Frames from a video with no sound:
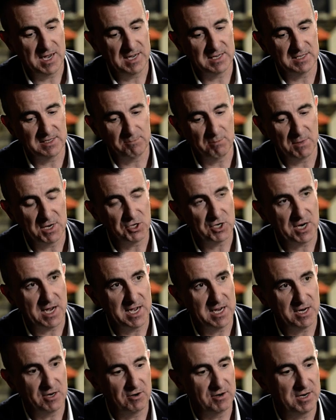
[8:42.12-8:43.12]
has much
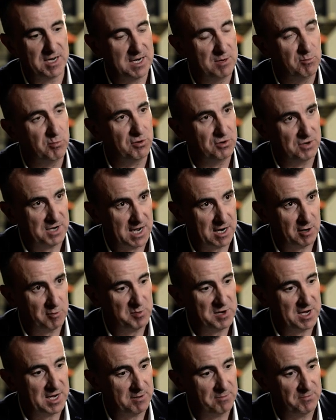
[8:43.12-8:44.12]
higher input
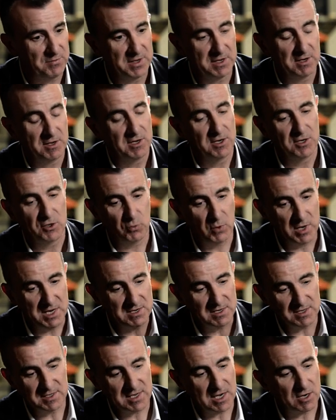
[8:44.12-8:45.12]
RPM,
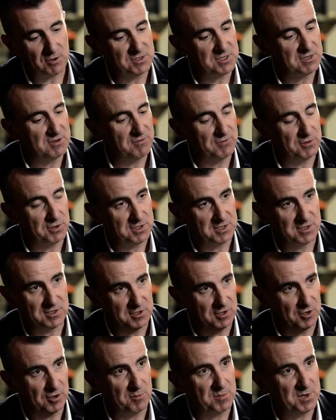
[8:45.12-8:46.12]
20,000
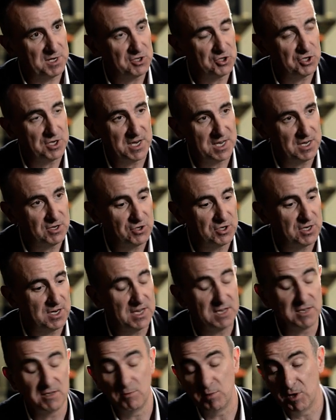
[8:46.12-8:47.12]
versus a combustion engine
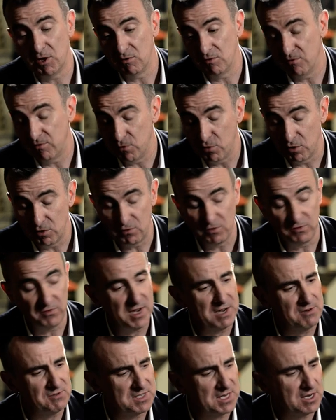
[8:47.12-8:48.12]
has about four to
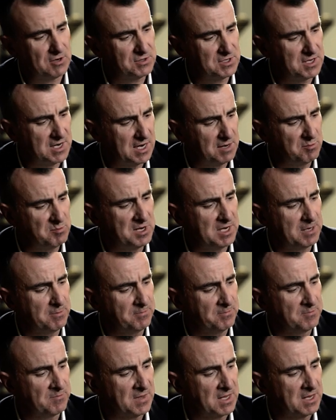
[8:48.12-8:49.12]
5,000
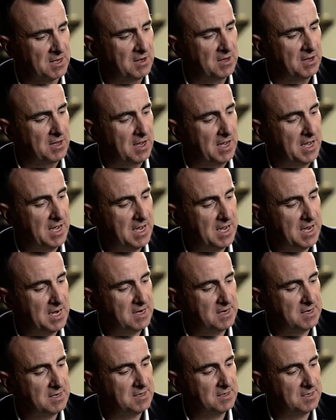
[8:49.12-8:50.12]
RPM.
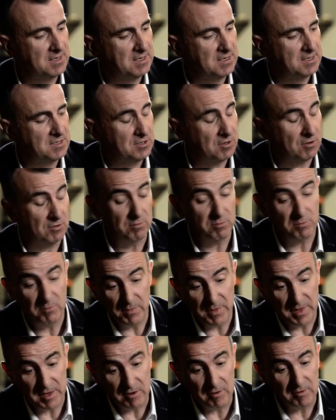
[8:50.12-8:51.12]
And uh, so
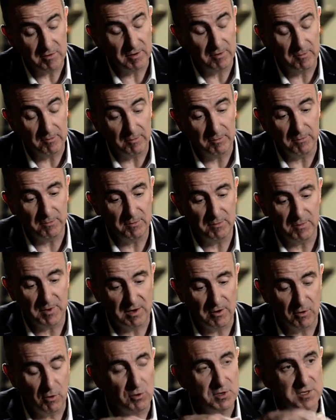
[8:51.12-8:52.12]
the, the,
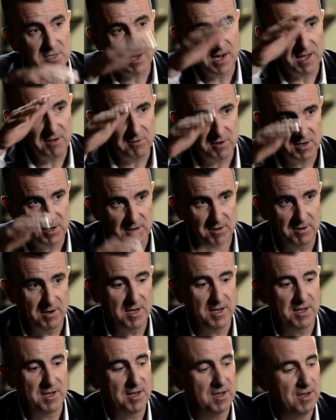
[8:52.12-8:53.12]
the, noise level
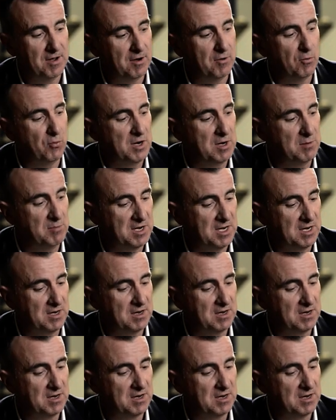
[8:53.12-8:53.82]
uh, will be